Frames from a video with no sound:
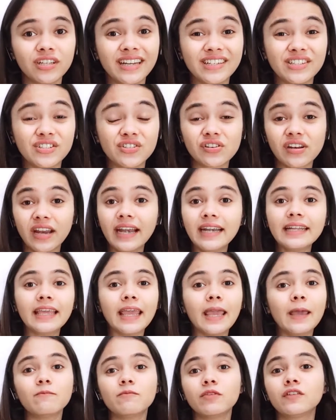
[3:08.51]
It straight
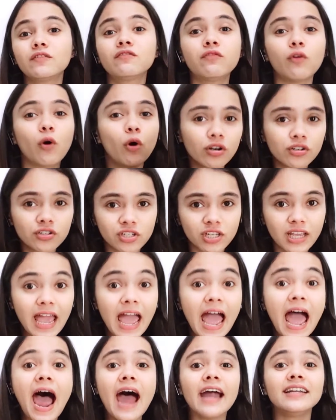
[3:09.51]
came with 4G
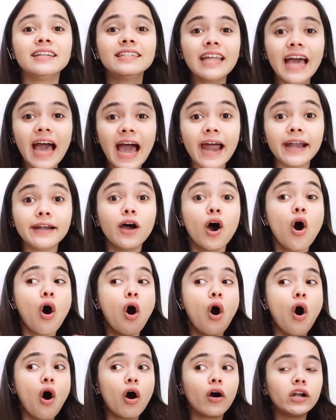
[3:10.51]
and it had
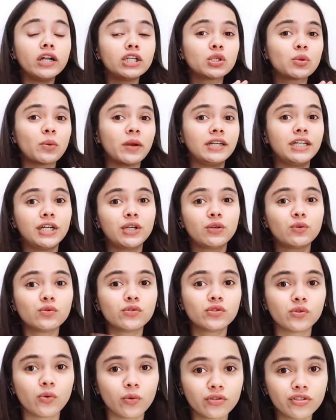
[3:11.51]
all 22
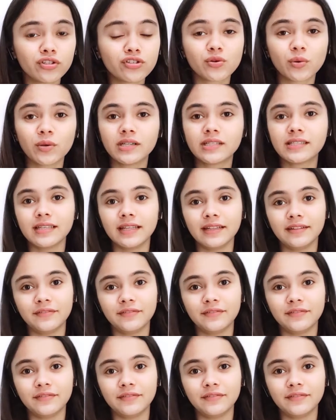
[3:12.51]
zones to itself.